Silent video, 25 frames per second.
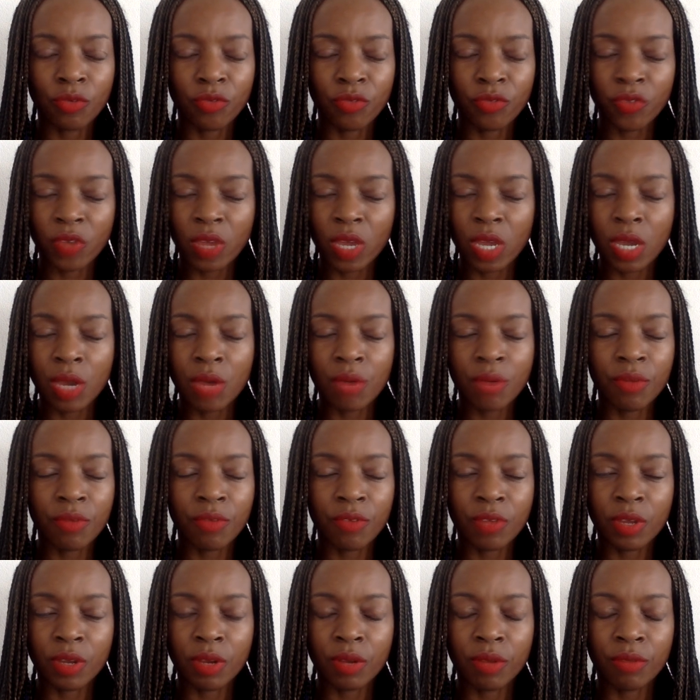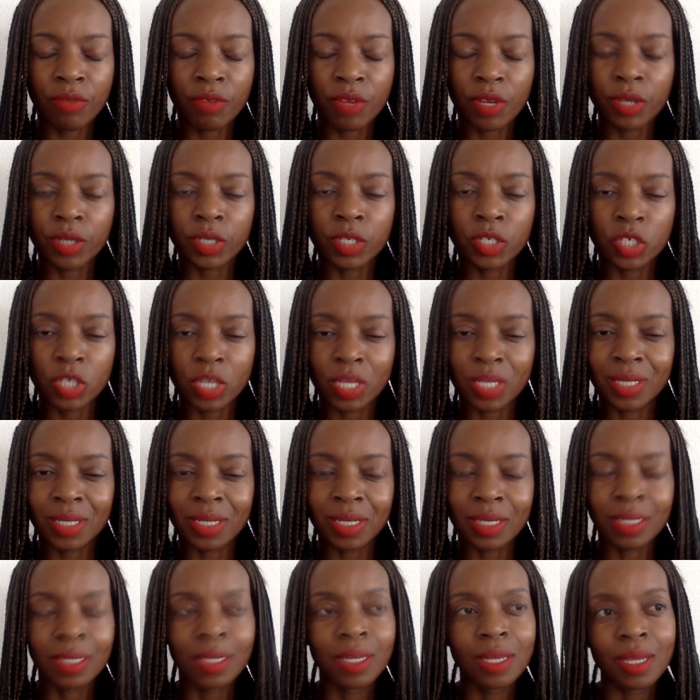very very very
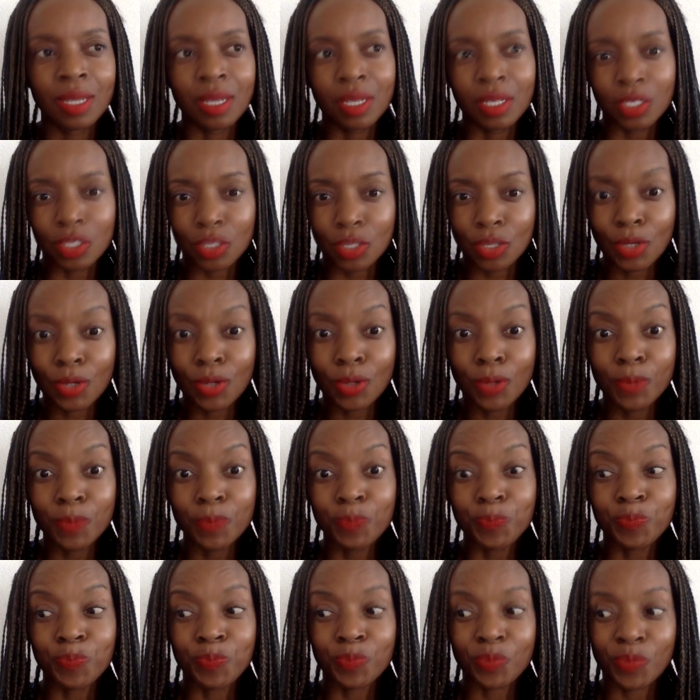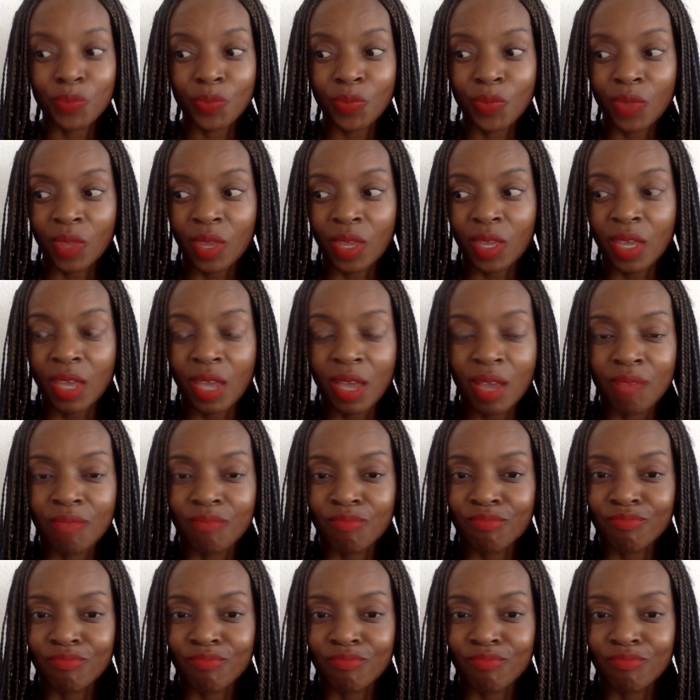gently. So yeah.